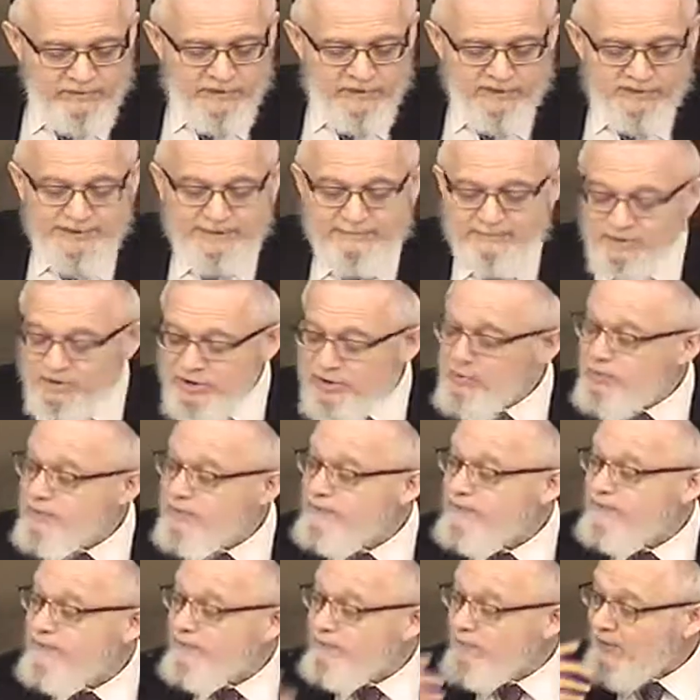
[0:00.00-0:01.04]
So I'm showing
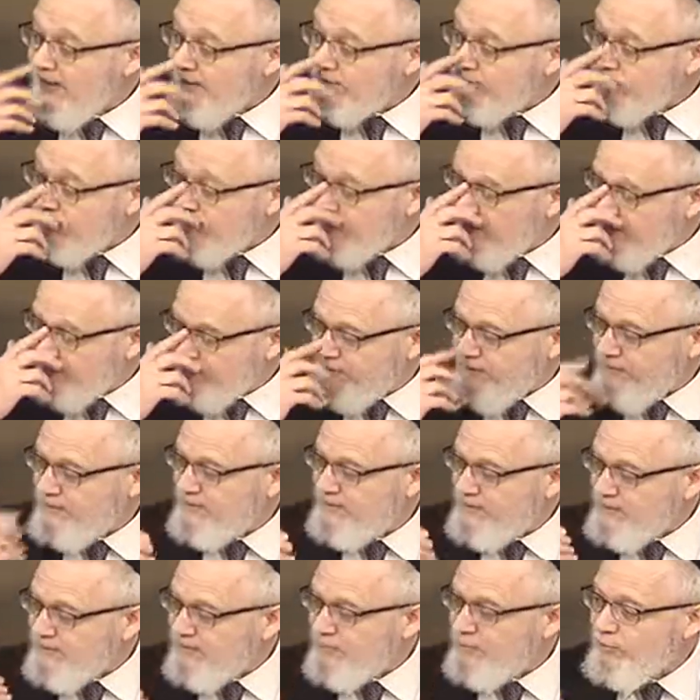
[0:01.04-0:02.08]
from Rashi, but if
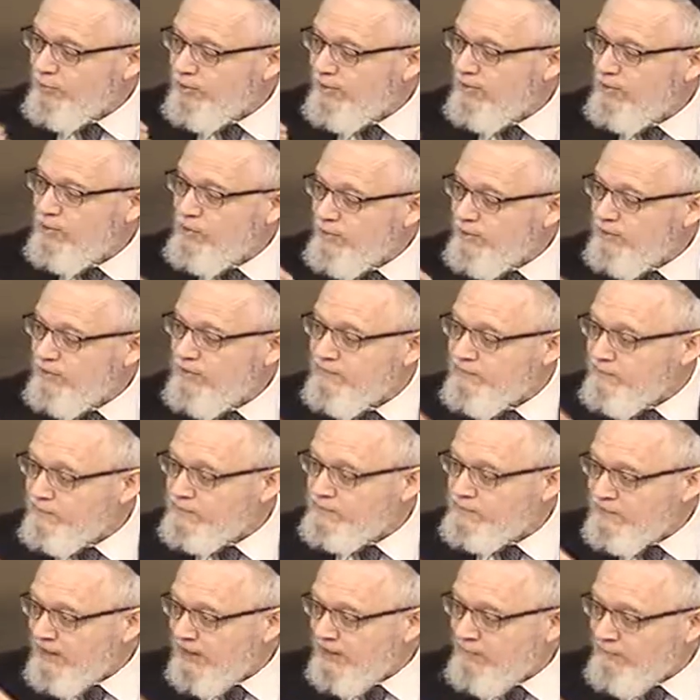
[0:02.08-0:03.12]
you're learning according to the first
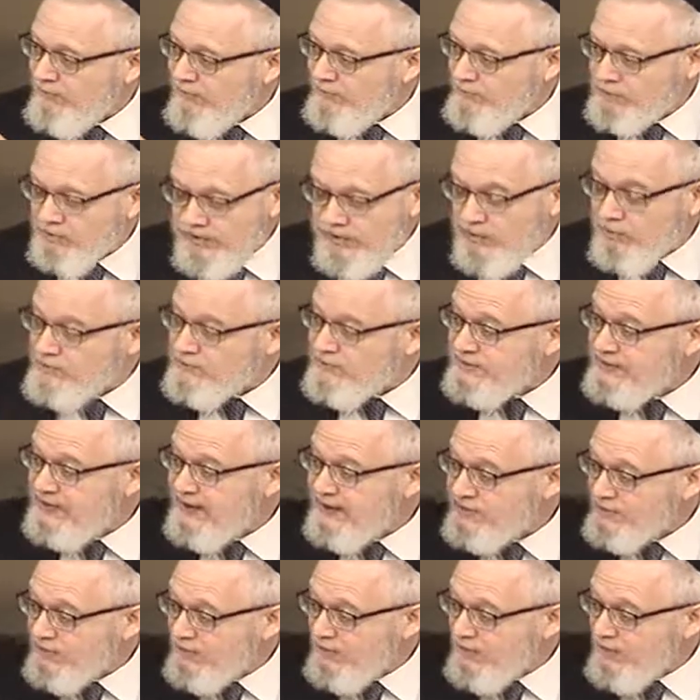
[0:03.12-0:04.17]
chapter in Rashi, Tos is
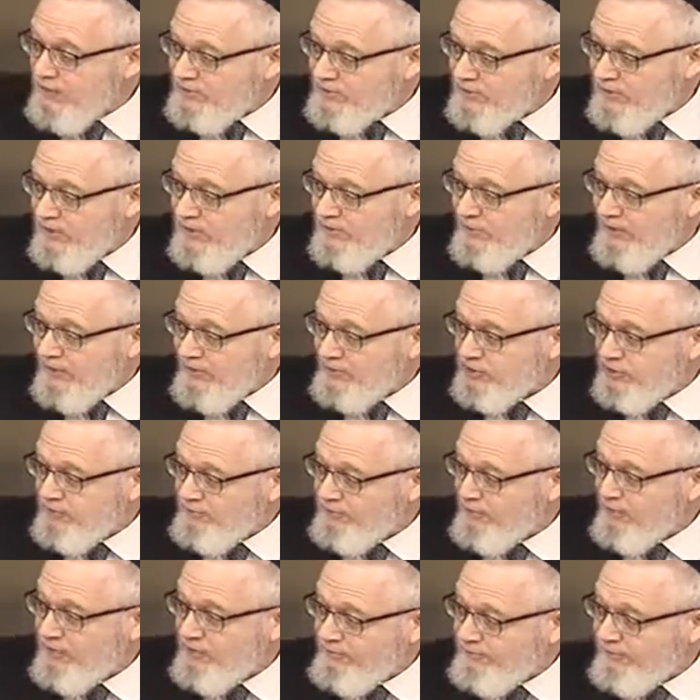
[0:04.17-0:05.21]
asking a question on Rashi
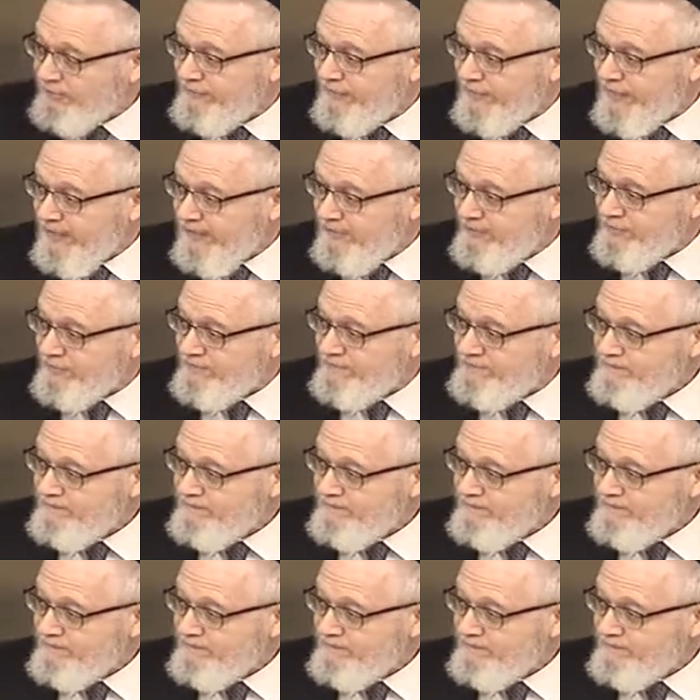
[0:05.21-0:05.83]
from Urbava Kama.